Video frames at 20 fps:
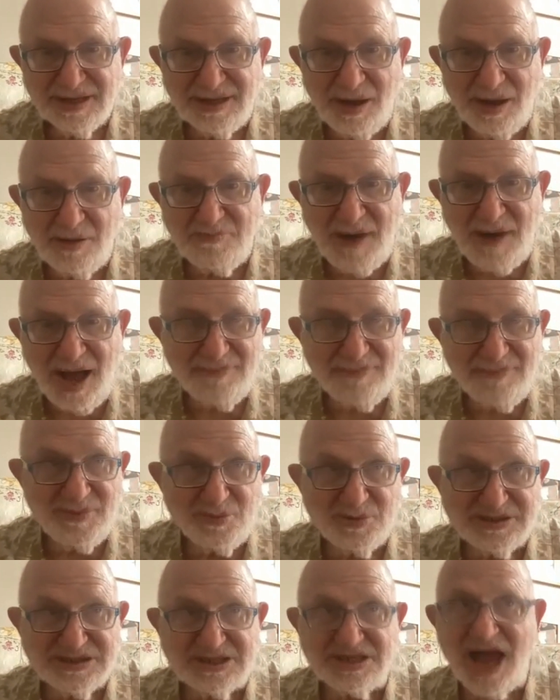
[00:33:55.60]
Obama
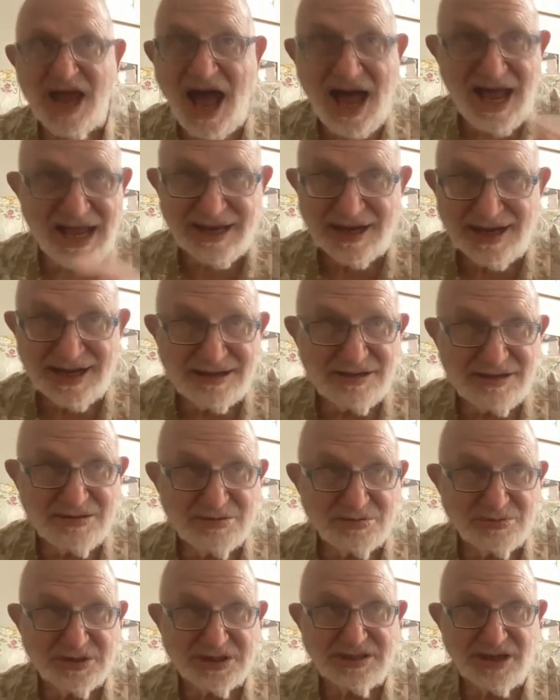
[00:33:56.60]
was not a
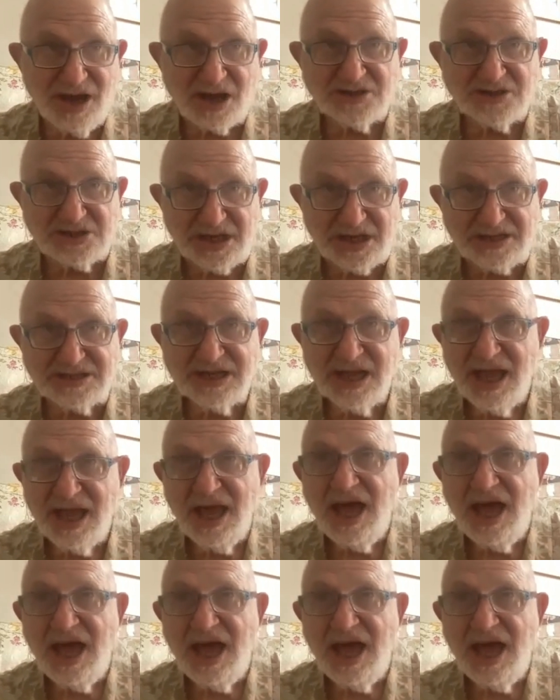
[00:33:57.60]
reductionist,